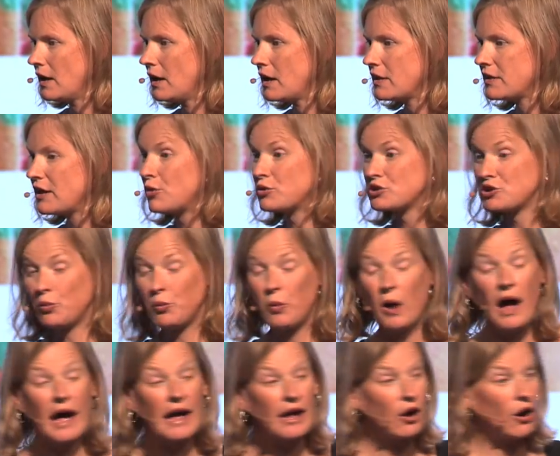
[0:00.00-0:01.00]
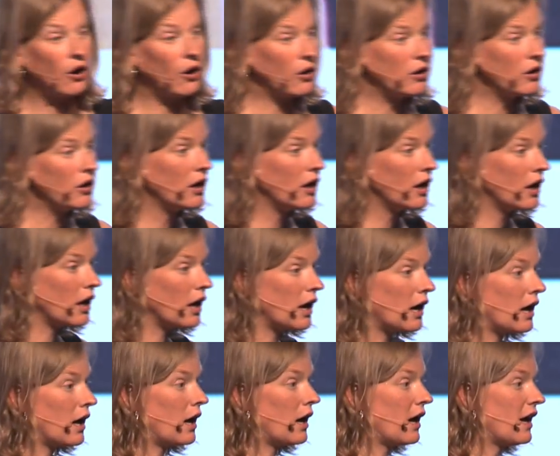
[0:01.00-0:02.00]
There was a while
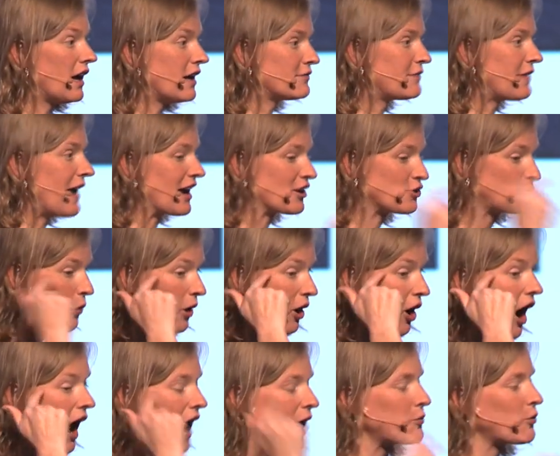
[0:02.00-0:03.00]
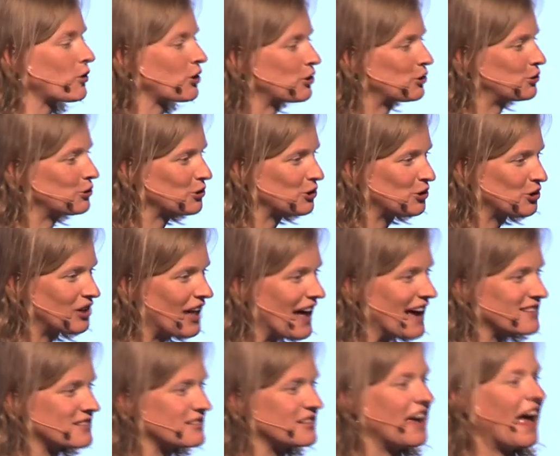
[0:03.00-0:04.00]
uh, in fact, where I wore Google
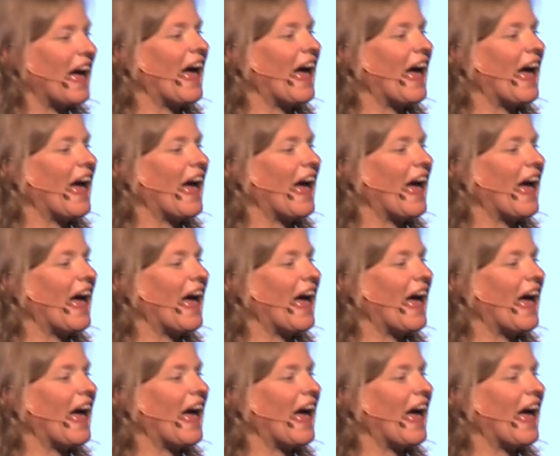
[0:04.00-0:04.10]
Glass